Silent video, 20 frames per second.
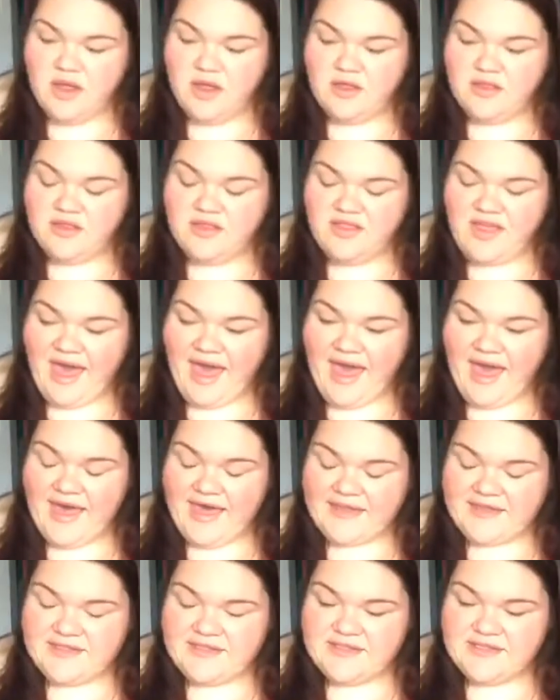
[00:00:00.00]

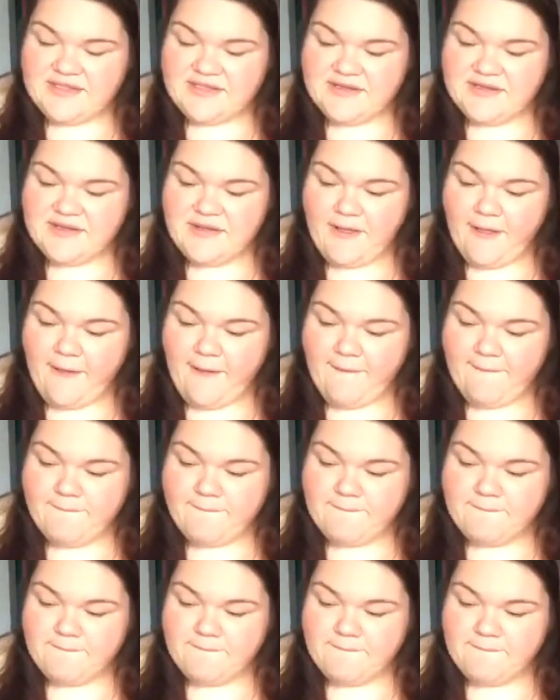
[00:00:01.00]
that
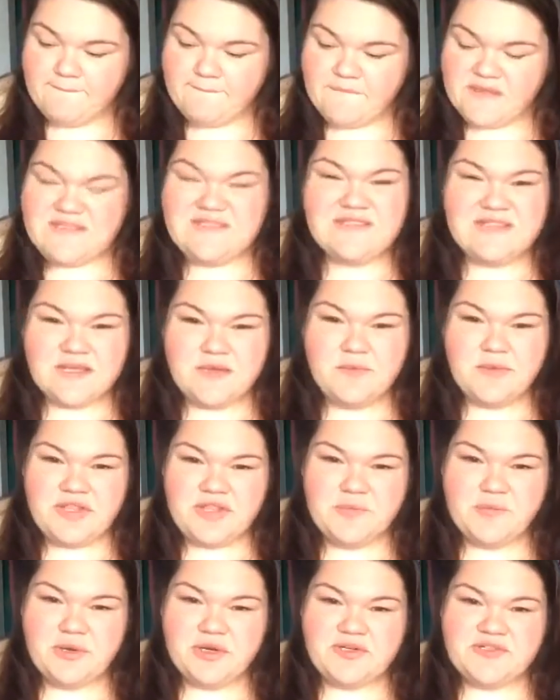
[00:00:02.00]
stick with a
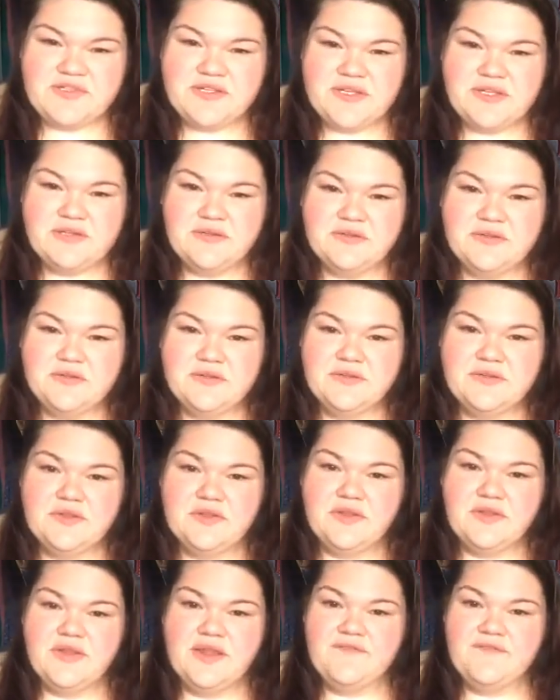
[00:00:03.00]
person
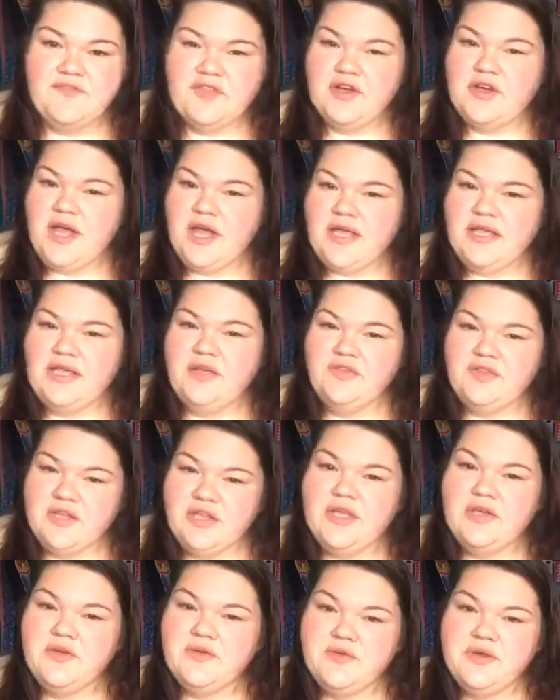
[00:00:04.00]
if they're not healed, that
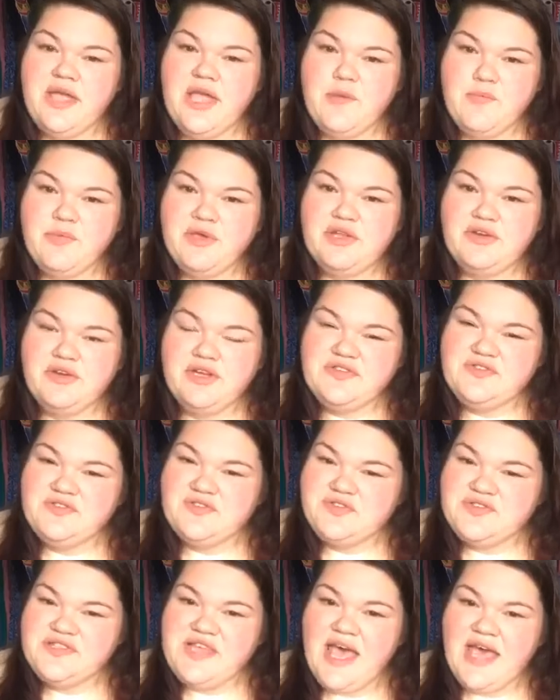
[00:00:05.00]
can create bitterness or
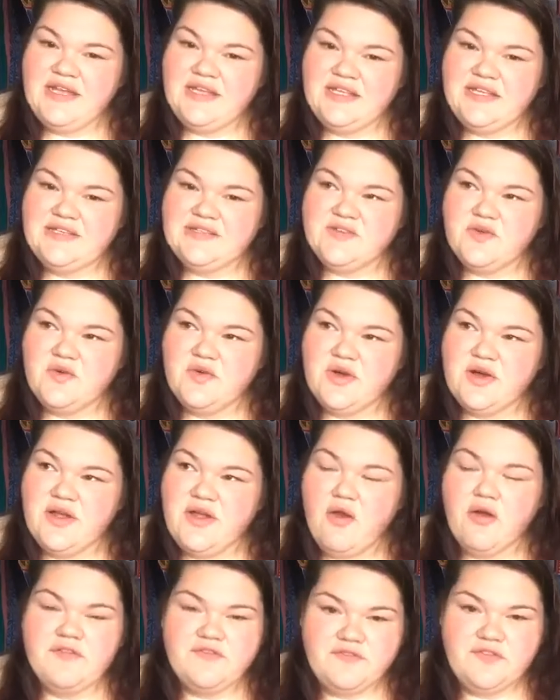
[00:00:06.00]
sadness
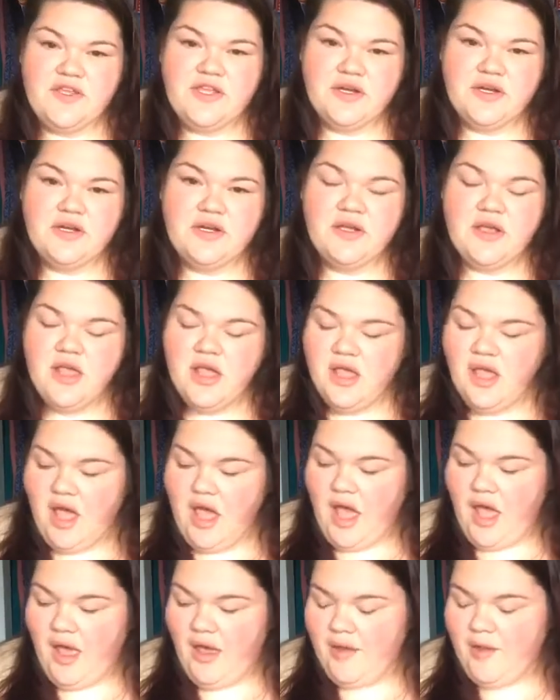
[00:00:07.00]
or fear.
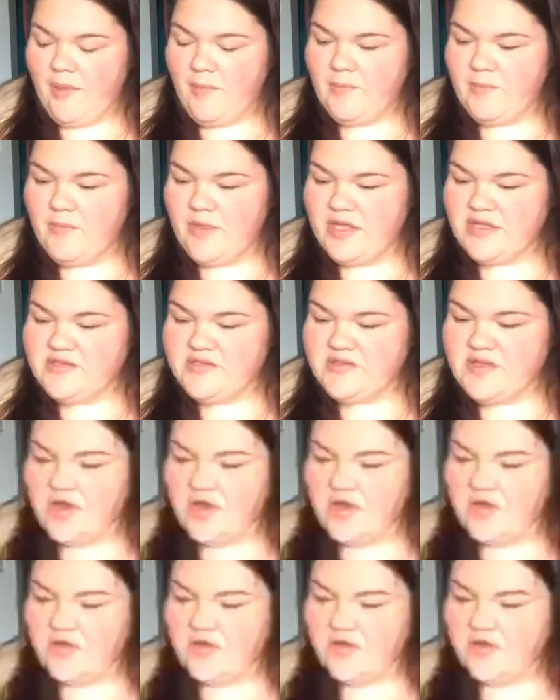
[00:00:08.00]
And
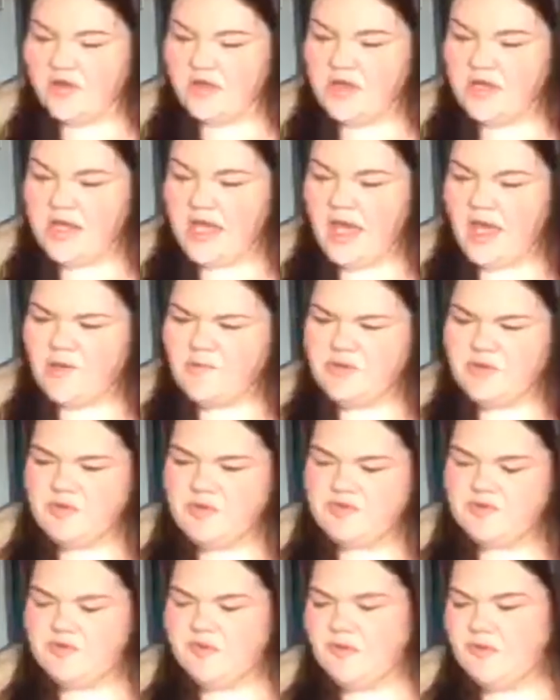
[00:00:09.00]
so how
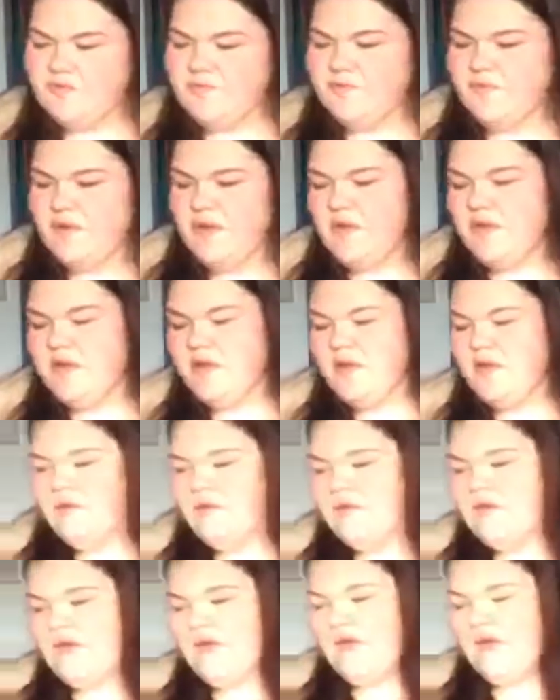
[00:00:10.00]
beautiful.
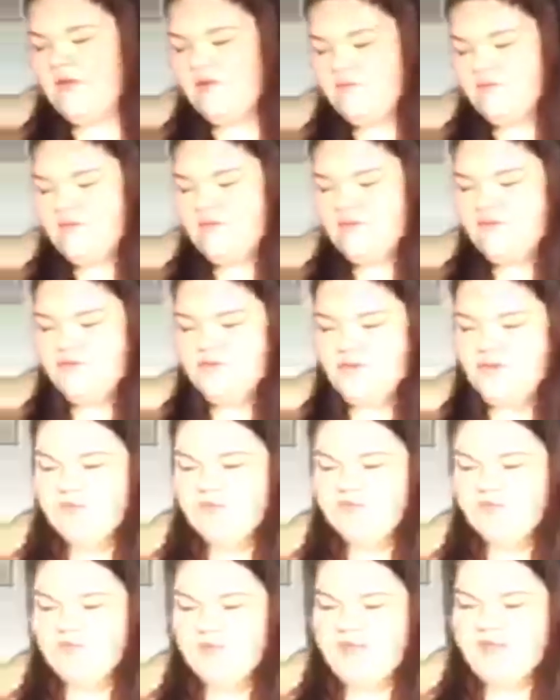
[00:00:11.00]
How beautiful.
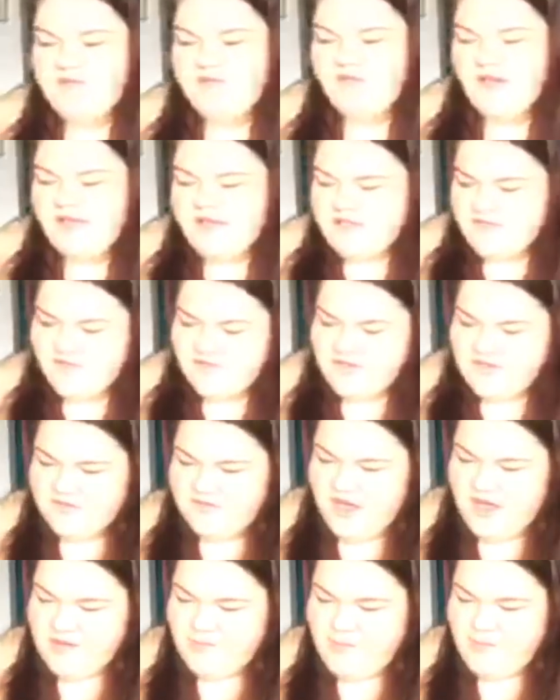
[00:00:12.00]
Advice for
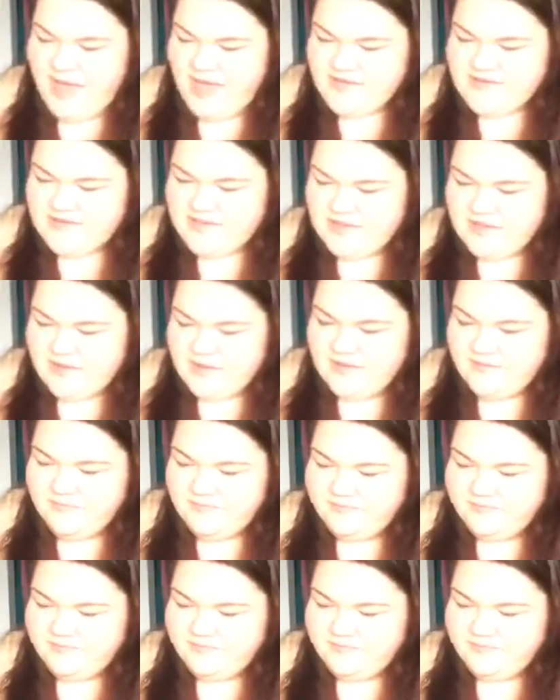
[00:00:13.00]
divine masculine